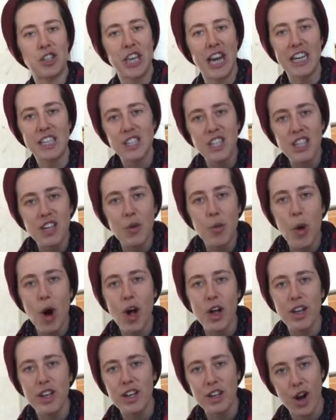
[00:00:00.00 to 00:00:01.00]
changing a
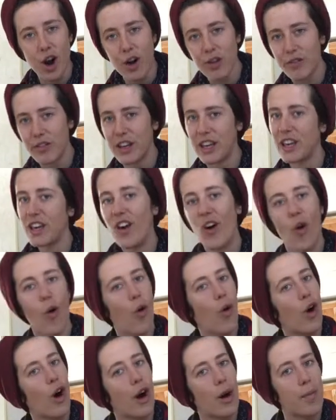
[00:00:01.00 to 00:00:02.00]
wall in an RV
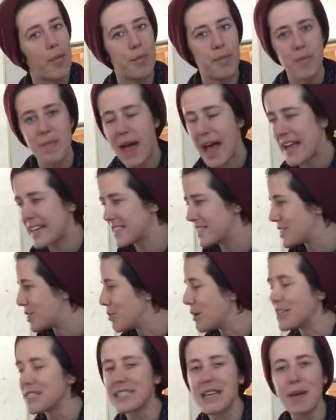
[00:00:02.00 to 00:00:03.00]
or
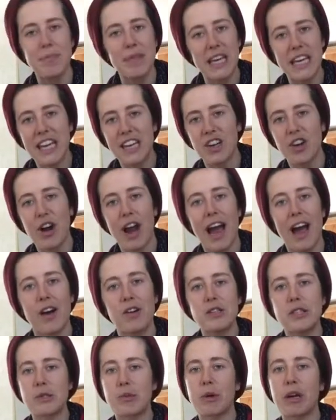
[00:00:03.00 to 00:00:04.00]
doing something in your
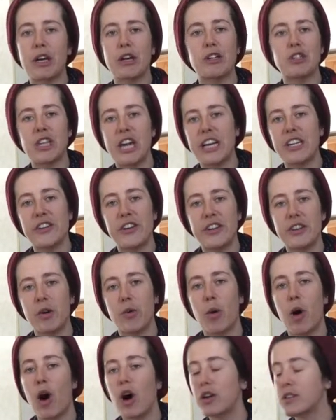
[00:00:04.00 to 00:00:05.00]
house where you're changing the
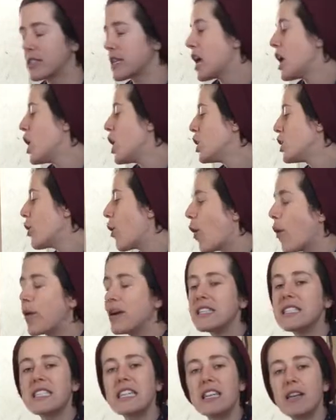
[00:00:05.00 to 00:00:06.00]
walls, you
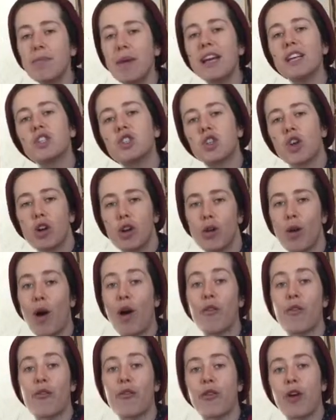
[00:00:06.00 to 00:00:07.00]
always need to make sure you
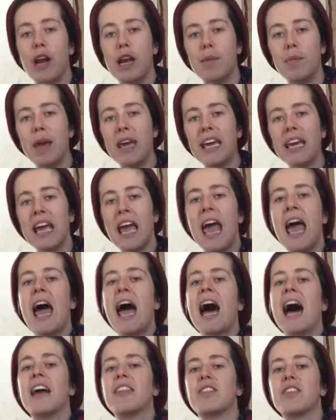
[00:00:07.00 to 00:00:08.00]
have framing
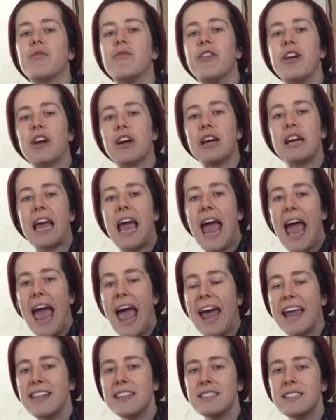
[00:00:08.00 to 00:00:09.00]
at the very
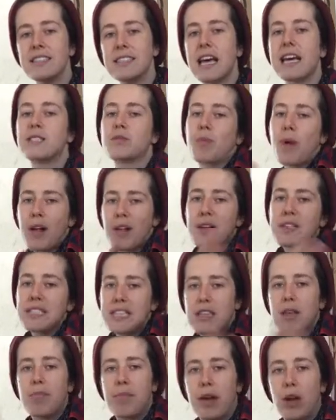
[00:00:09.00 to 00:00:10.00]
ends as well as
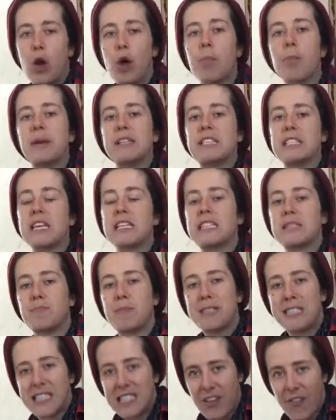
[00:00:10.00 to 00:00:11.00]
in the middle, but
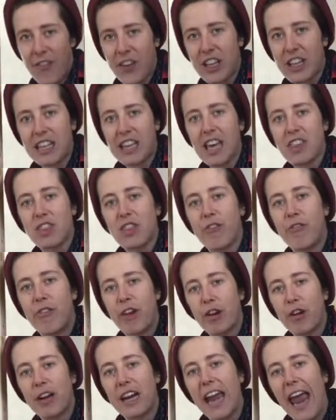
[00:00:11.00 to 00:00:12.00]
specifically at the
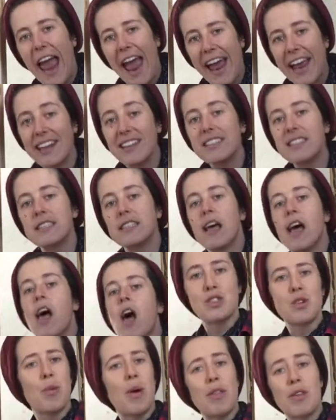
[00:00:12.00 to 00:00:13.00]
very ends.
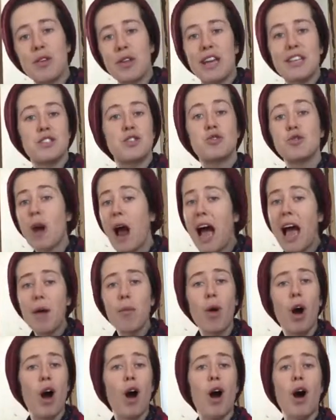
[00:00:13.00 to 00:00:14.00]
So whether that's
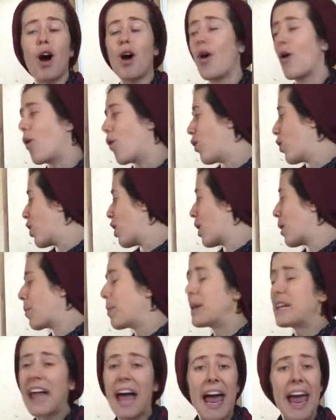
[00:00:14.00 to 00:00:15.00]
drywall or
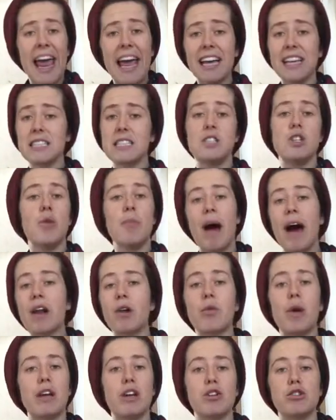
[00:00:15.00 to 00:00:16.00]
planks, no
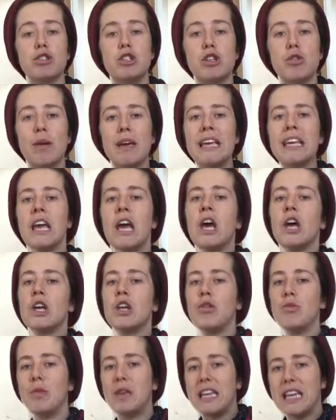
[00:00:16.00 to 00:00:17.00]
matter what you're doing,
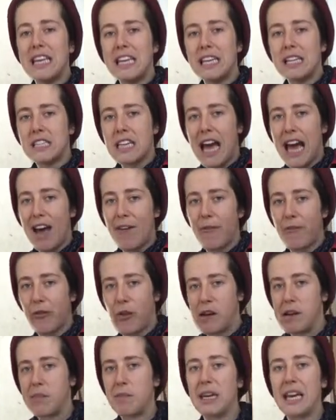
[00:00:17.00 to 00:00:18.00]
you need to have
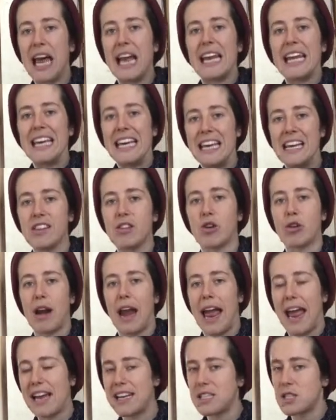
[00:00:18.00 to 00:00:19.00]
framing at either
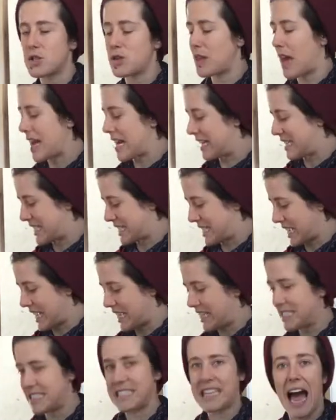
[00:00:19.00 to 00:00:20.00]
end so that it's
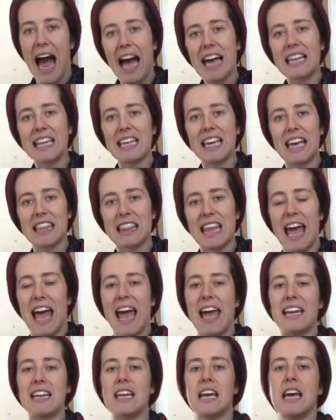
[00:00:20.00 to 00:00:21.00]
exactly at the
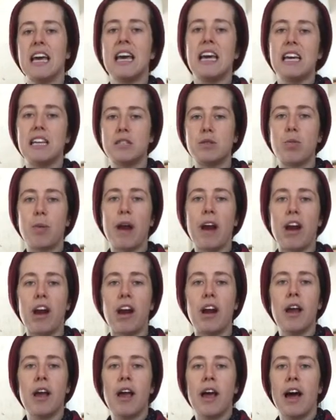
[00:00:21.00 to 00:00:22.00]
end is
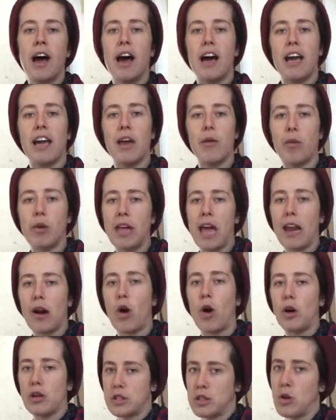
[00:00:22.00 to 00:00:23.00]
where it will get
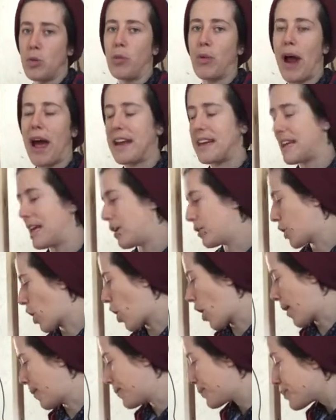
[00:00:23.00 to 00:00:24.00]
also brad nailed
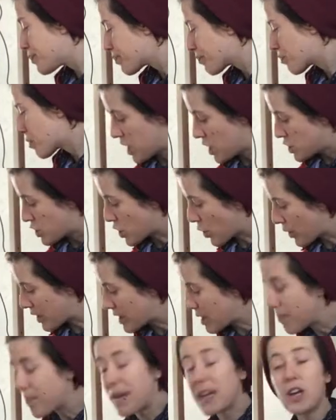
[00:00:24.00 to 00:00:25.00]
on. So in
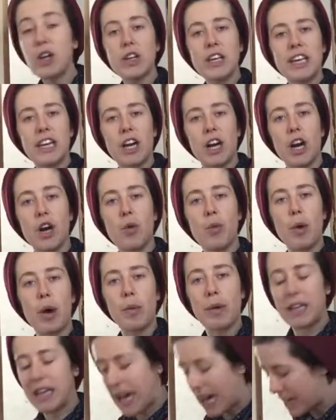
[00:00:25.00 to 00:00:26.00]
the middle here, where
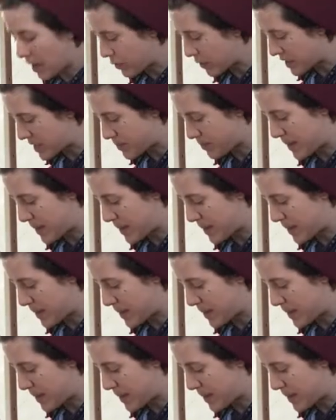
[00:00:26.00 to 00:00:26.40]
we cut out this